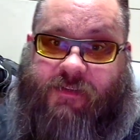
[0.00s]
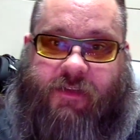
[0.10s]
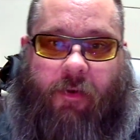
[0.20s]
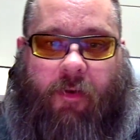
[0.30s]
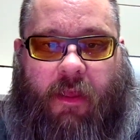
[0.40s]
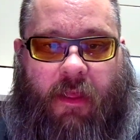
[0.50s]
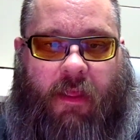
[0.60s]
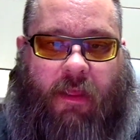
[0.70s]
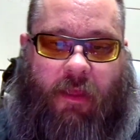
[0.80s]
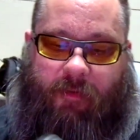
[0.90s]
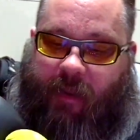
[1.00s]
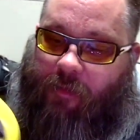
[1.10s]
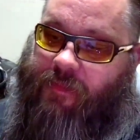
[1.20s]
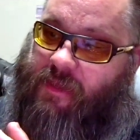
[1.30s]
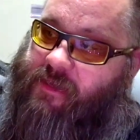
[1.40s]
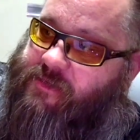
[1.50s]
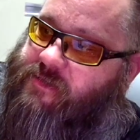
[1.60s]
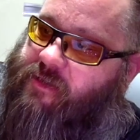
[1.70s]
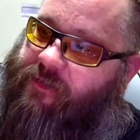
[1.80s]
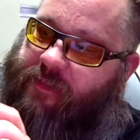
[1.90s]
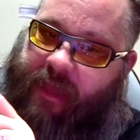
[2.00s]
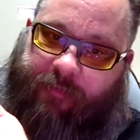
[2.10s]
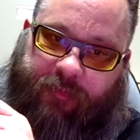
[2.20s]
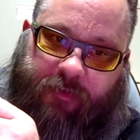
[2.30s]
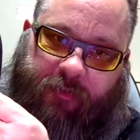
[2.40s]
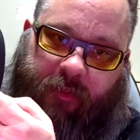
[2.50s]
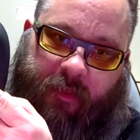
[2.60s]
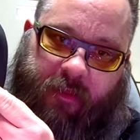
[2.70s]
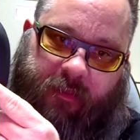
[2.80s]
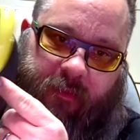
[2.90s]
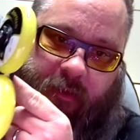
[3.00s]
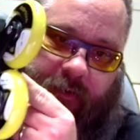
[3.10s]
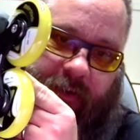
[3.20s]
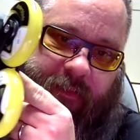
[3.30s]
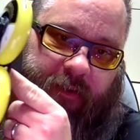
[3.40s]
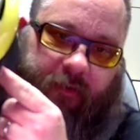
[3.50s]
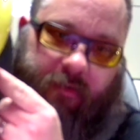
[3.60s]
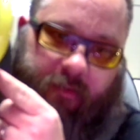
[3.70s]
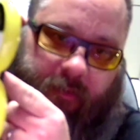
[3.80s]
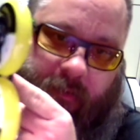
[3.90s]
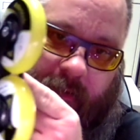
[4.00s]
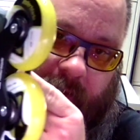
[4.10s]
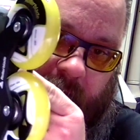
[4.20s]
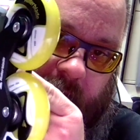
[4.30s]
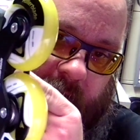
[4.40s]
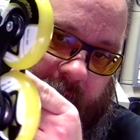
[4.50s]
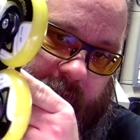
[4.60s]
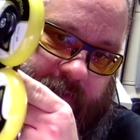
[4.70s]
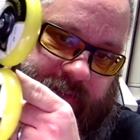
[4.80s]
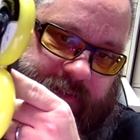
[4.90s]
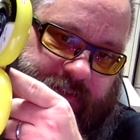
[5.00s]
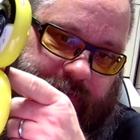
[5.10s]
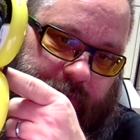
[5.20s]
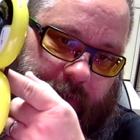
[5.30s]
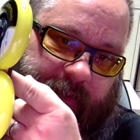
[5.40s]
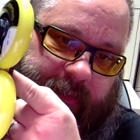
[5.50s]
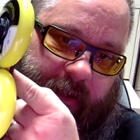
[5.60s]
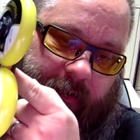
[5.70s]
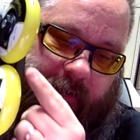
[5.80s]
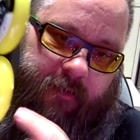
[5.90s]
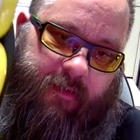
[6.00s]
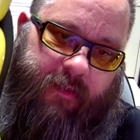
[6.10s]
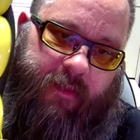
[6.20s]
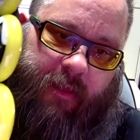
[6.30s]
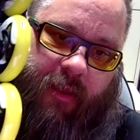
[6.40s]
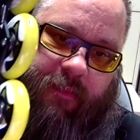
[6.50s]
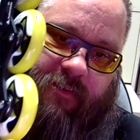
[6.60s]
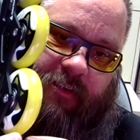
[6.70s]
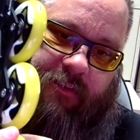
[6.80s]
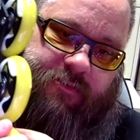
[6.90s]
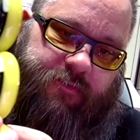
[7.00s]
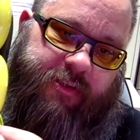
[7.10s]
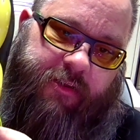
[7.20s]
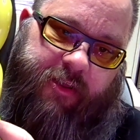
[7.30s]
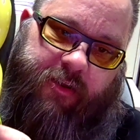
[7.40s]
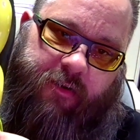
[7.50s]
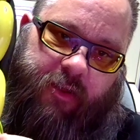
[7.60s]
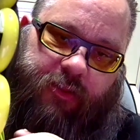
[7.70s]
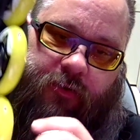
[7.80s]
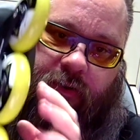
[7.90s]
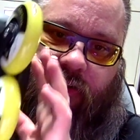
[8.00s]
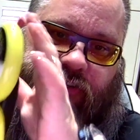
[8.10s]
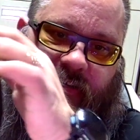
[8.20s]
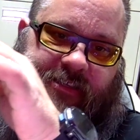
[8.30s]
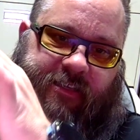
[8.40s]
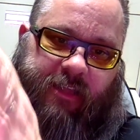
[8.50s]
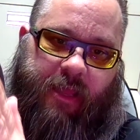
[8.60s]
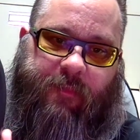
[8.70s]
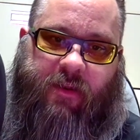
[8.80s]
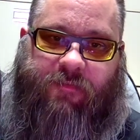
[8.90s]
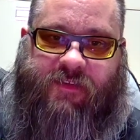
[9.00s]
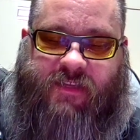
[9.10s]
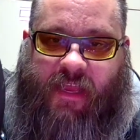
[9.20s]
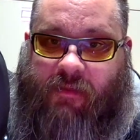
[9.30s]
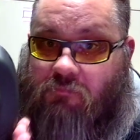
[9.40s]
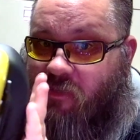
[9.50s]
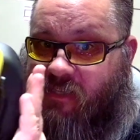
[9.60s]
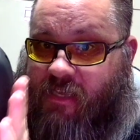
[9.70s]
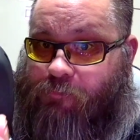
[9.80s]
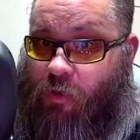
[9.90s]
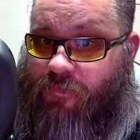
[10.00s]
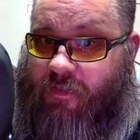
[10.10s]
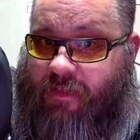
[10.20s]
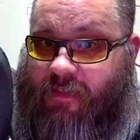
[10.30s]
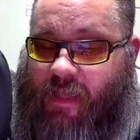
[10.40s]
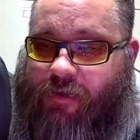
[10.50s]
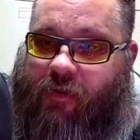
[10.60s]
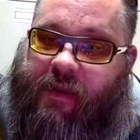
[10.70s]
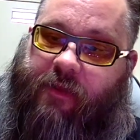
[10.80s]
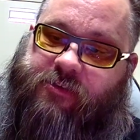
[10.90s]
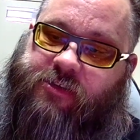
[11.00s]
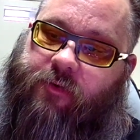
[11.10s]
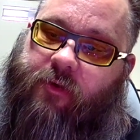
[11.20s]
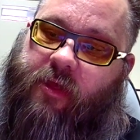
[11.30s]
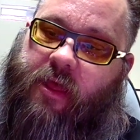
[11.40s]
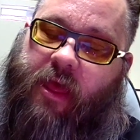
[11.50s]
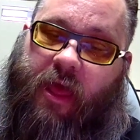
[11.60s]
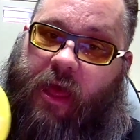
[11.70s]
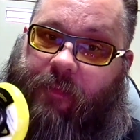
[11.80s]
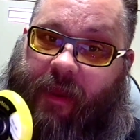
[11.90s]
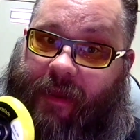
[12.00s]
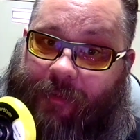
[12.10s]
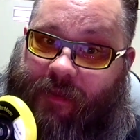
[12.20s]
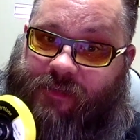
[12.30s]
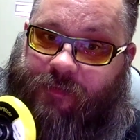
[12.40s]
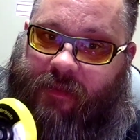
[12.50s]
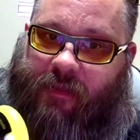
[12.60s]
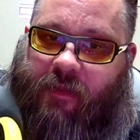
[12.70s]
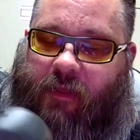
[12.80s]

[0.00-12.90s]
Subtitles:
So now these, they have little underneath here. There's a screw right there, and there's another screw down here, and you could adjust the alignment of the skate. The skate's perfectly aligned right now, so I'm not going to mess with it.